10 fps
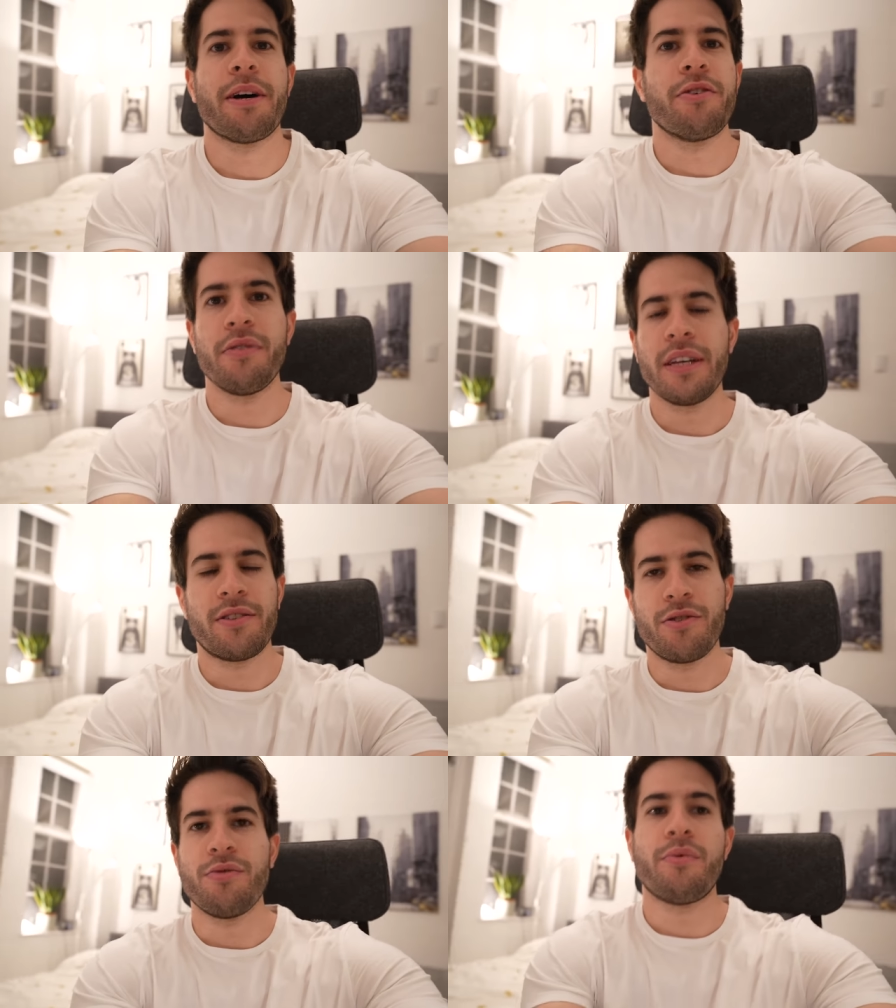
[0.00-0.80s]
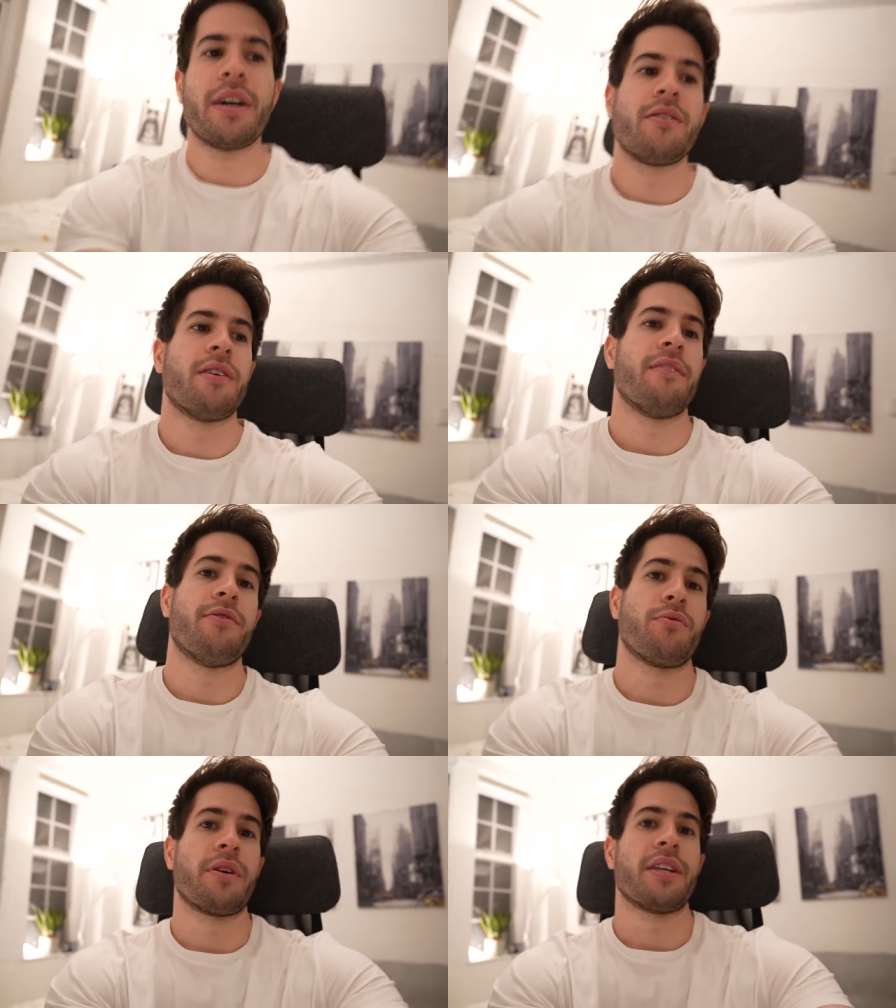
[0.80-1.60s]
I don't need to do well. I've
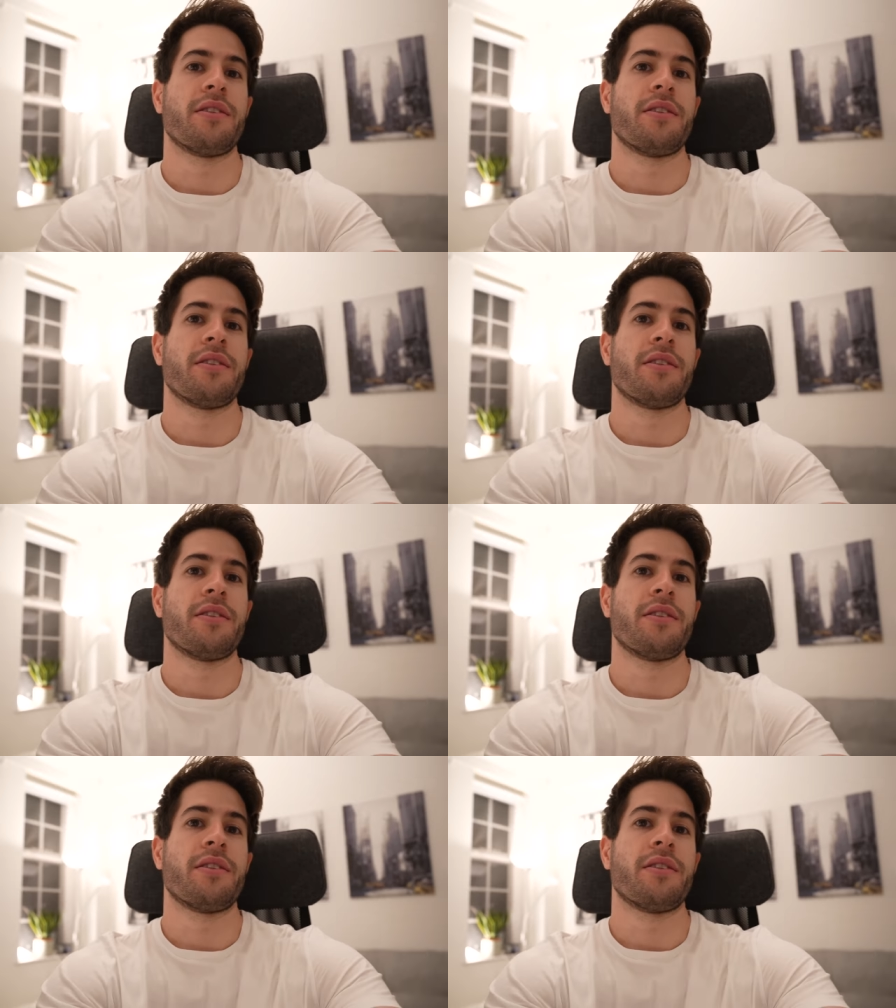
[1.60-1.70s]
already